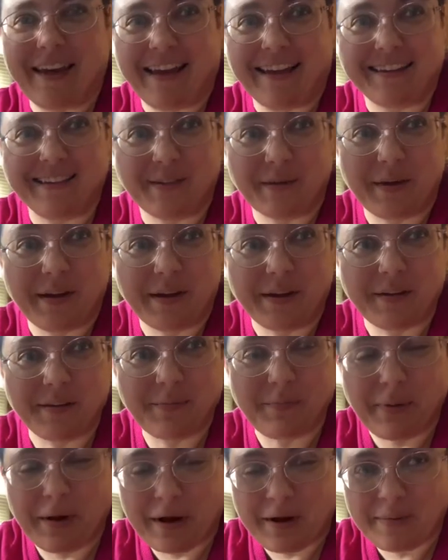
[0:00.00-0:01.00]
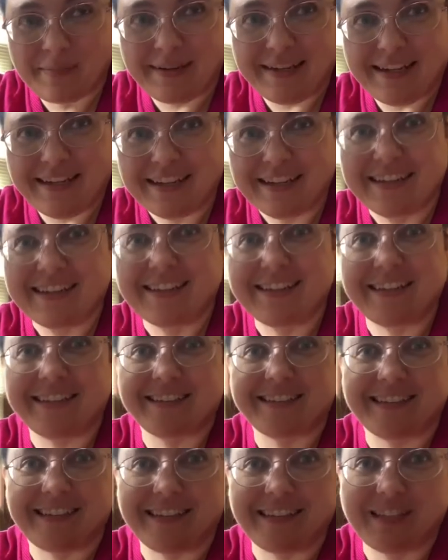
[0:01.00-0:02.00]
so here's Barbie
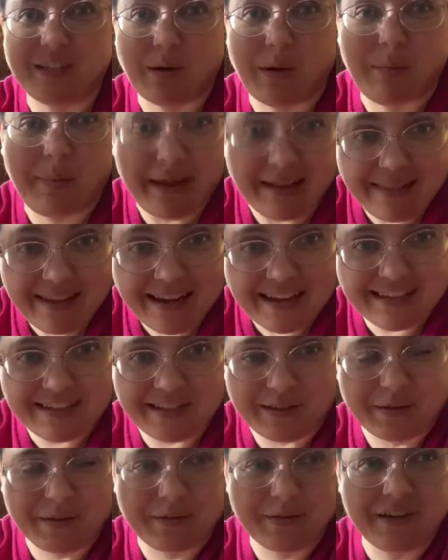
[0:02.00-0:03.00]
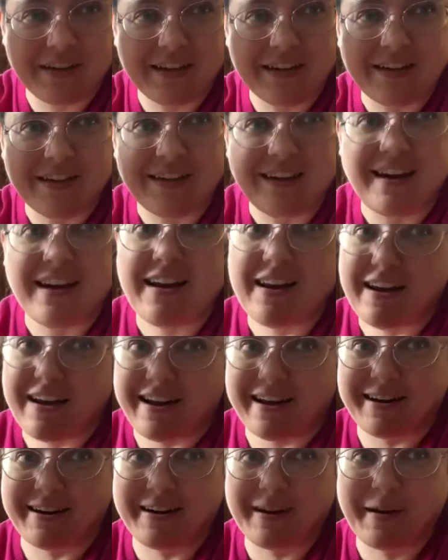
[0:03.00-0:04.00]
dancing to a ballet tune on
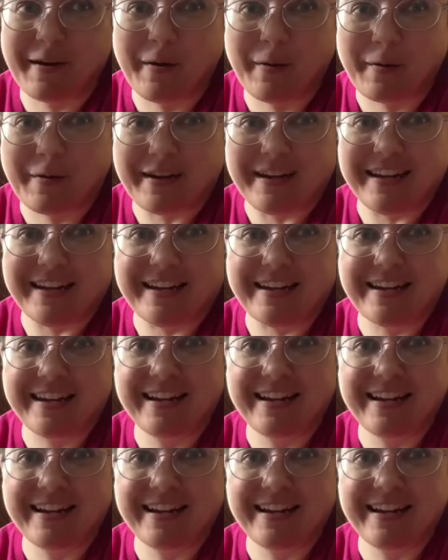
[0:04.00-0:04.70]
an accordion.